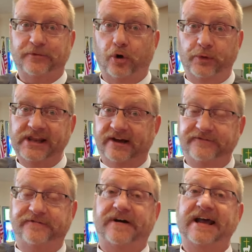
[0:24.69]
Oh, we love
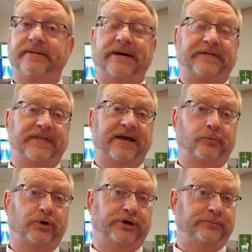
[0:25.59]
to fight about that
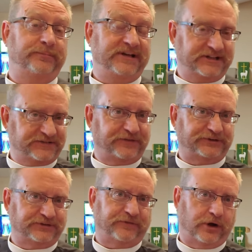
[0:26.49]
word because,
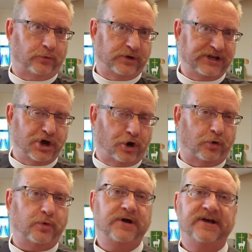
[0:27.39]
first of all, we
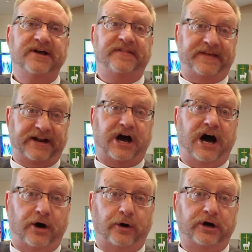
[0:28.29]
know that
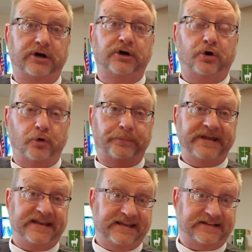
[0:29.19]
our
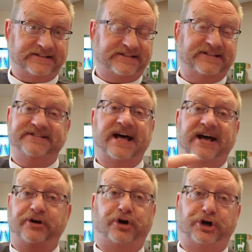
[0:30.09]
obedience does
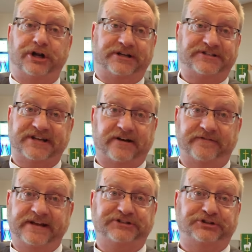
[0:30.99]
not earn us
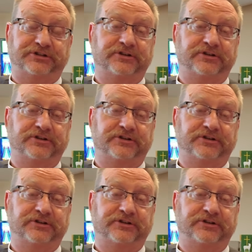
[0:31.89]
salvation.